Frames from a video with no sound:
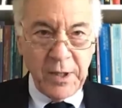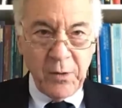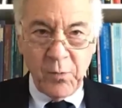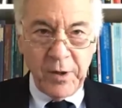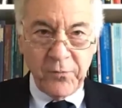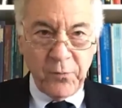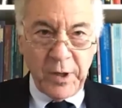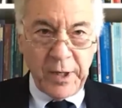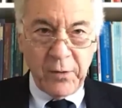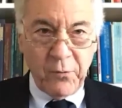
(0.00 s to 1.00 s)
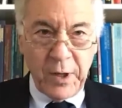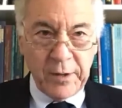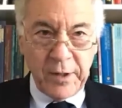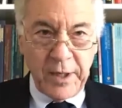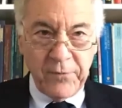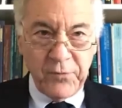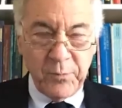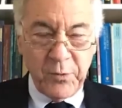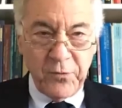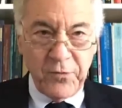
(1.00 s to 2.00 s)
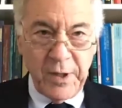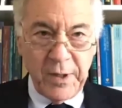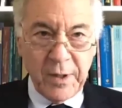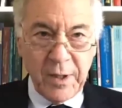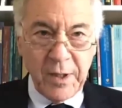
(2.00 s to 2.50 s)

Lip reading: It was running around 11%